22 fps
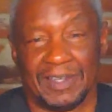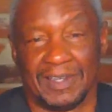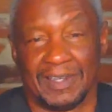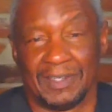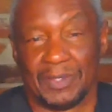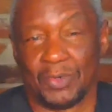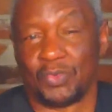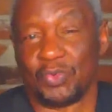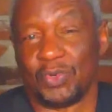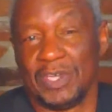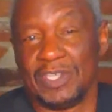The
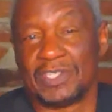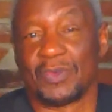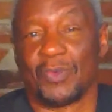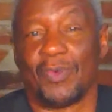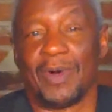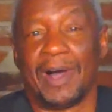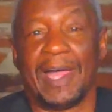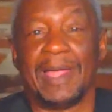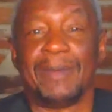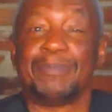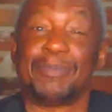reason
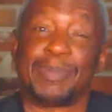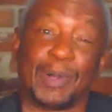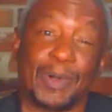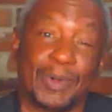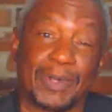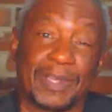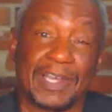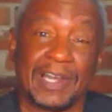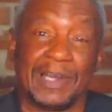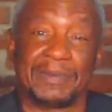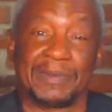why it
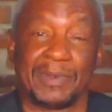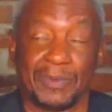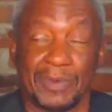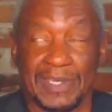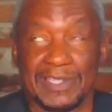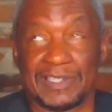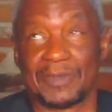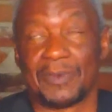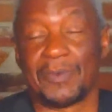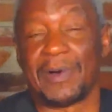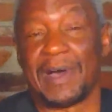broke up, the
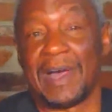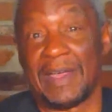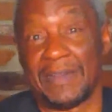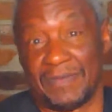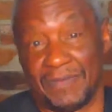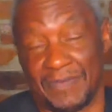reason why it